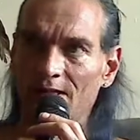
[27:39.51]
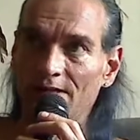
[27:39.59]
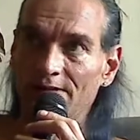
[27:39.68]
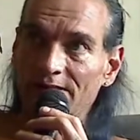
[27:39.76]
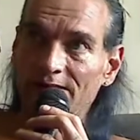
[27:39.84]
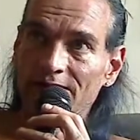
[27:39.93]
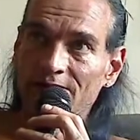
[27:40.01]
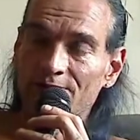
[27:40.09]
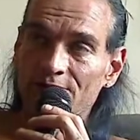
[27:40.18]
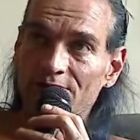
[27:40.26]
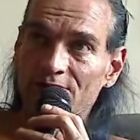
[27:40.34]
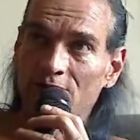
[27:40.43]
And then he
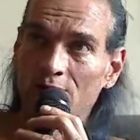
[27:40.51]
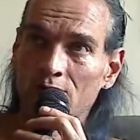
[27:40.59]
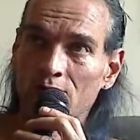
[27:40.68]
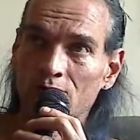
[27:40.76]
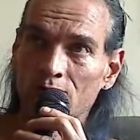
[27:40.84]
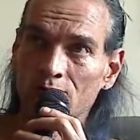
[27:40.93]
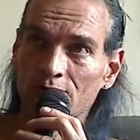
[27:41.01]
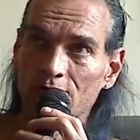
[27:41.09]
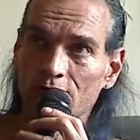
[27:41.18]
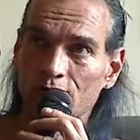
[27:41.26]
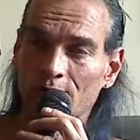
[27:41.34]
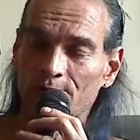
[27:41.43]
gives this whole
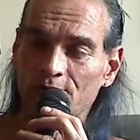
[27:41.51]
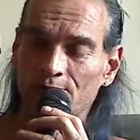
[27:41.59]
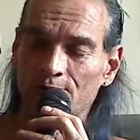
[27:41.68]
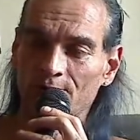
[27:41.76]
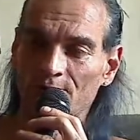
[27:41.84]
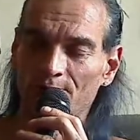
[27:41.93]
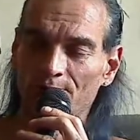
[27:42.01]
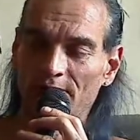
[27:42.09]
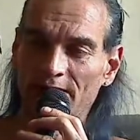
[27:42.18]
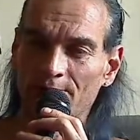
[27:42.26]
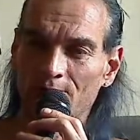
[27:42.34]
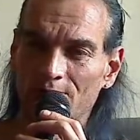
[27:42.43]
description from the
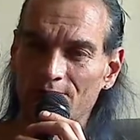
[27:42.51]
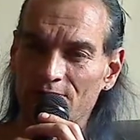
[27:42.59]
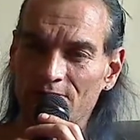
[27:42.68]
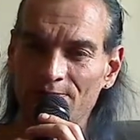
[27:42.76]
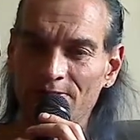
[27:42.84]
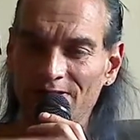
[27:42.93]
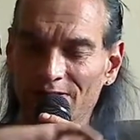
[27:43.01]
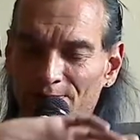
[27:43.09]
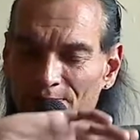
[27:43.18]
Bible of something that